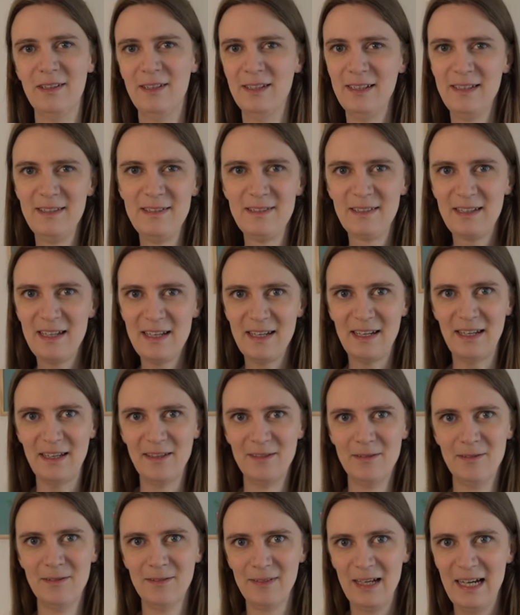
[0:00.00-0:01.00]
It's kind of,
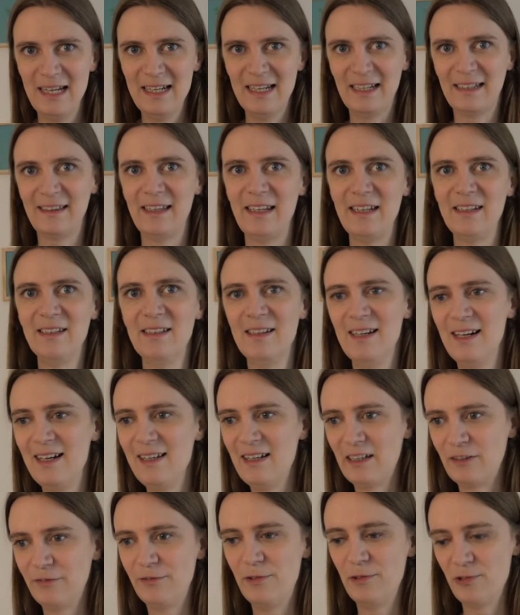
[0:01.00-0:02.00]
I like that. I
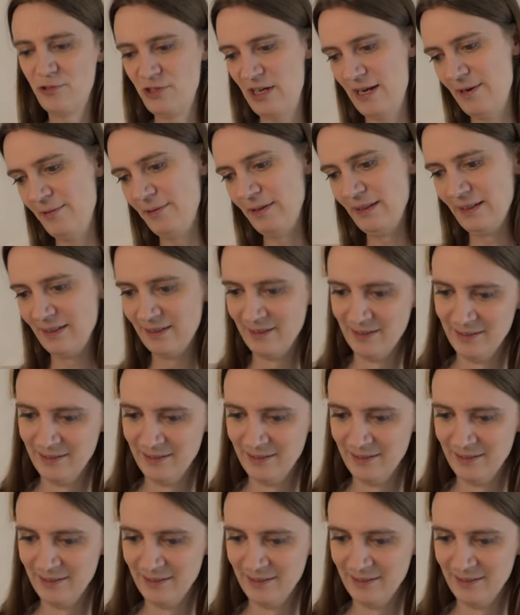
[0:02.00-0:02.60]
like foreshadowing.